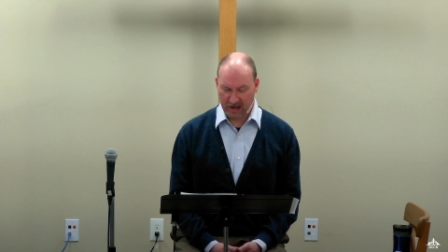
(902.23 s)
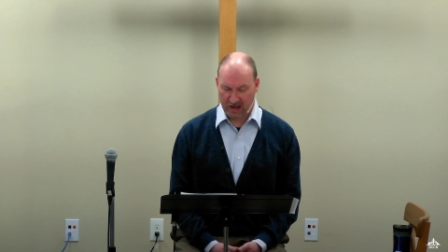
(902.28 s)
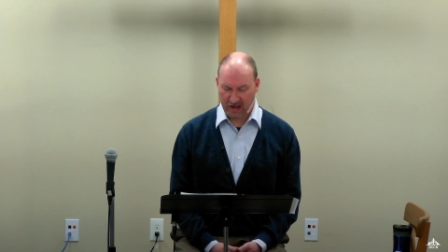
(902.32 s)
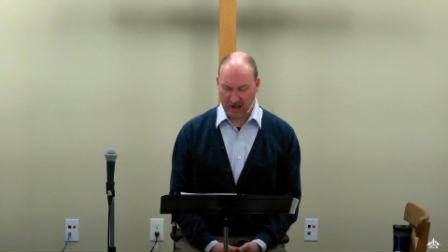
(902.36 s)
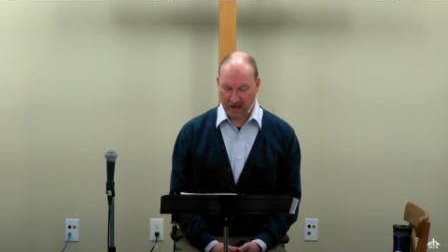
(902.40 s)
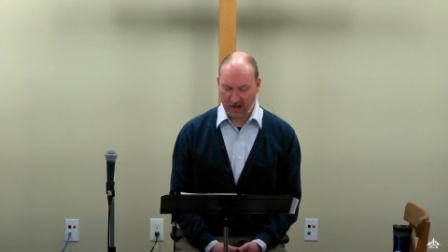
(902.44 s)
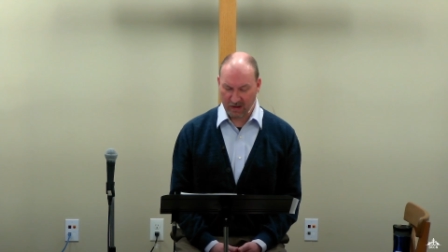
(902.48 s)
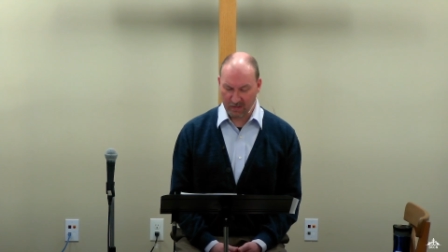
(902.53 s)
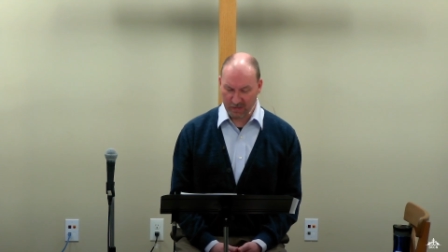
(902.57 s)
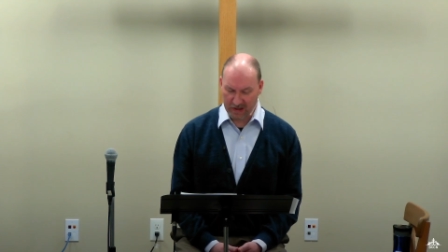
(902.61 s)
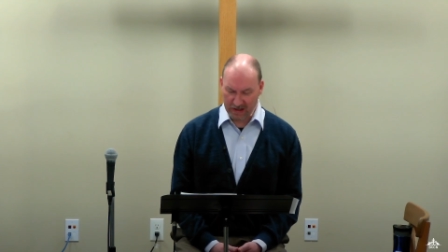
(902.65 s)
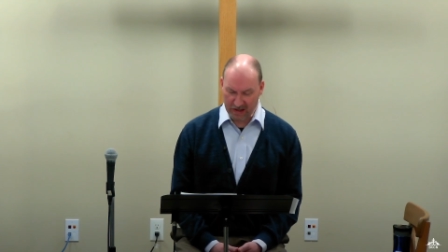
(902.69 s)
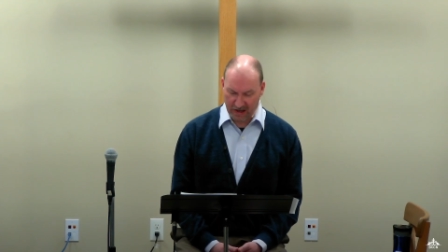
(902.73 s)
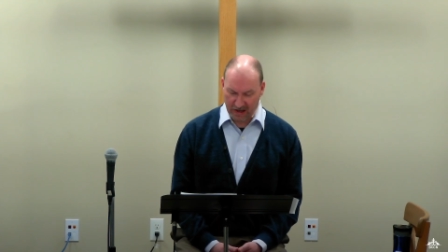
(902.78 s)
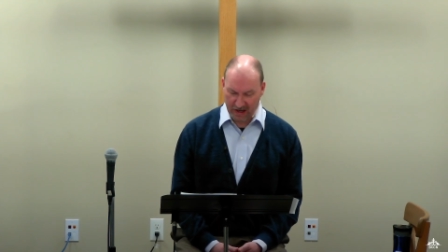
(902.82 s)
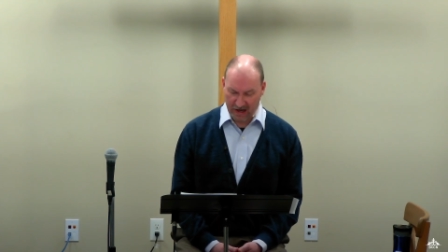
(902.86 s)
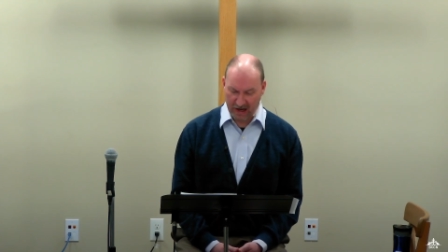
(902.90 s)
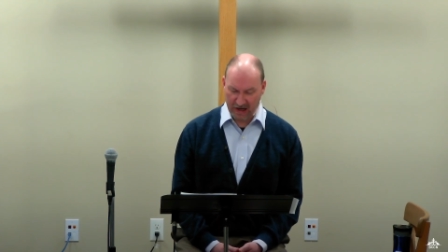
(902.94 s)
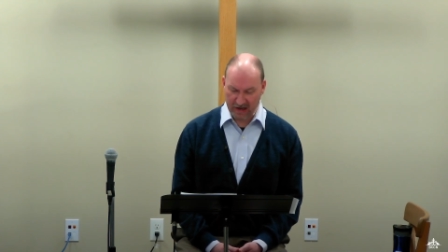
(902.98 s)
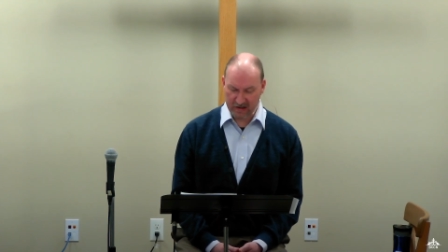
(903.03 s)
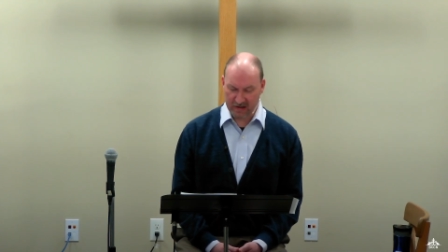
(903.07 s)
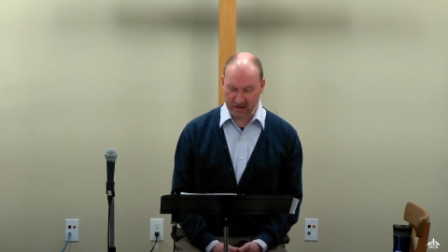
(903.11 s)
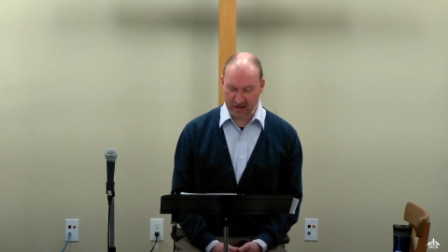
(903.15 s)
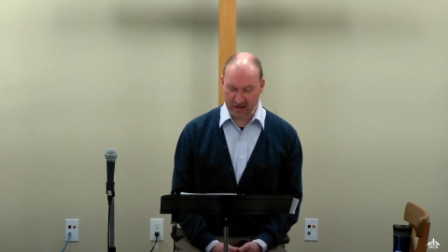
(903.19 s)
and
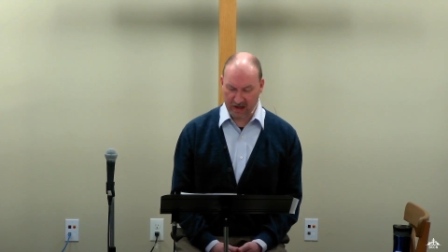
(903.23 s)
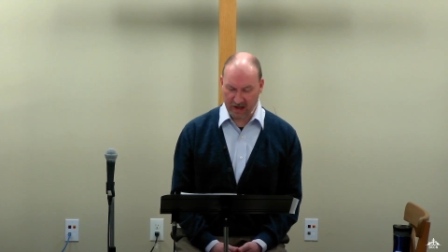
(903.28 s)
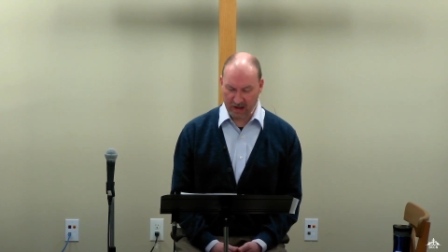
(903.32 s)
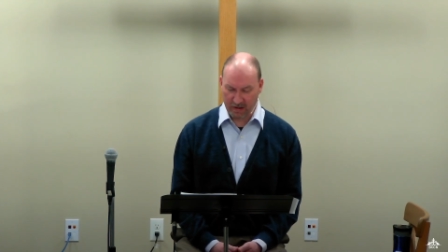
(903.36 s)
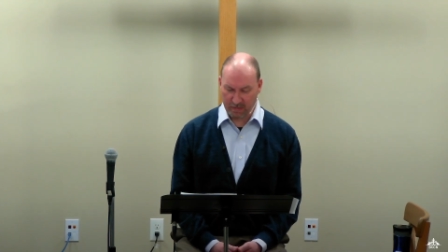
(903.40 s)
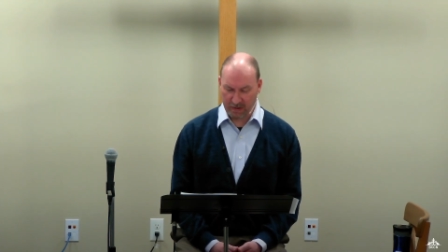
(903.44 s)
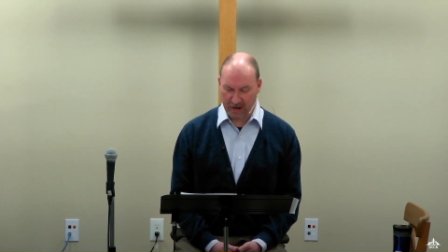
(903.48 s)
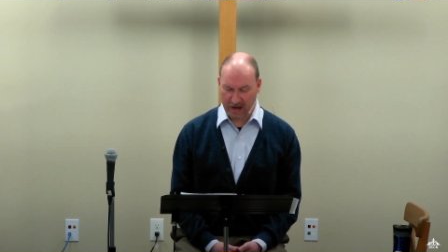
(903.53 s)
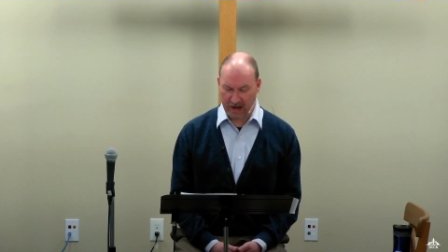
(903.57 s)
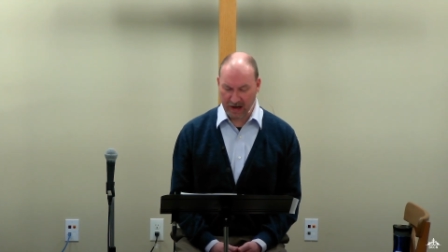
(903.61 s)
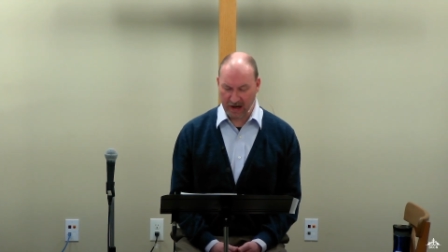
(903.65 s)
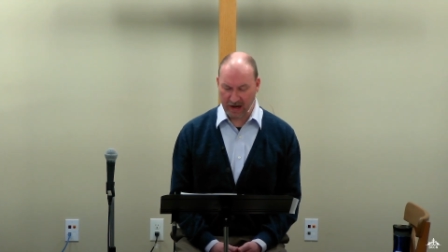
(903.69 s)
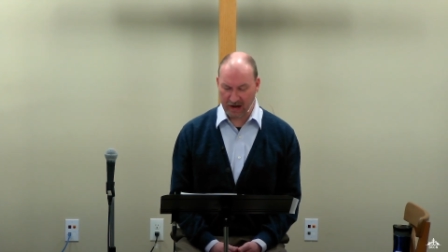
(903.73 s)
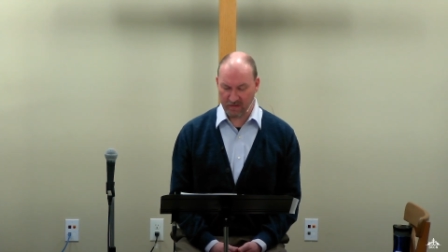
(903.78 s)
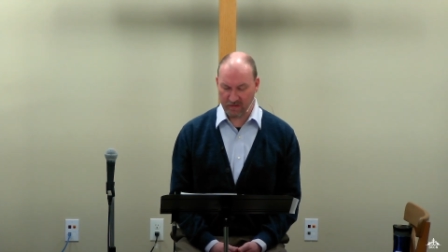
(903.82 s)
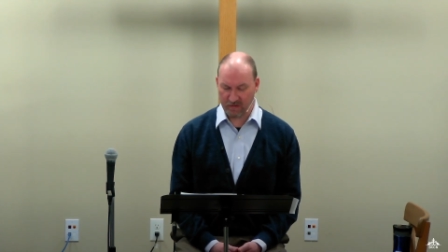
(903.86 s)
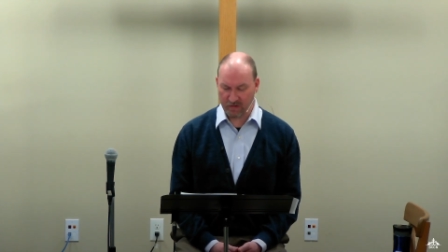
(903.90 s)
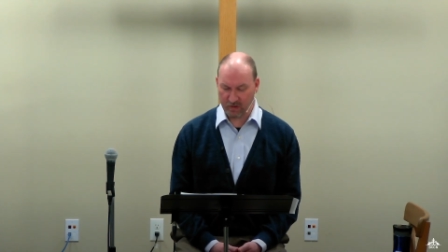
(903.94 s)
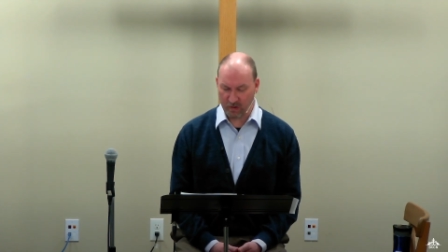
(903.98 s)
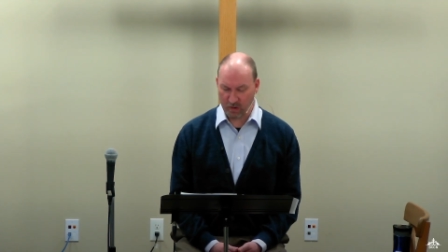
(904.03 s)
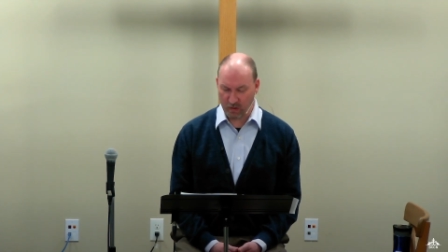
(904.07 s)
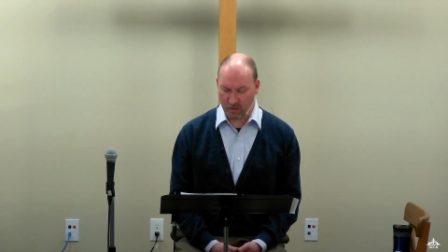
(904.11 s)
began to campaign for a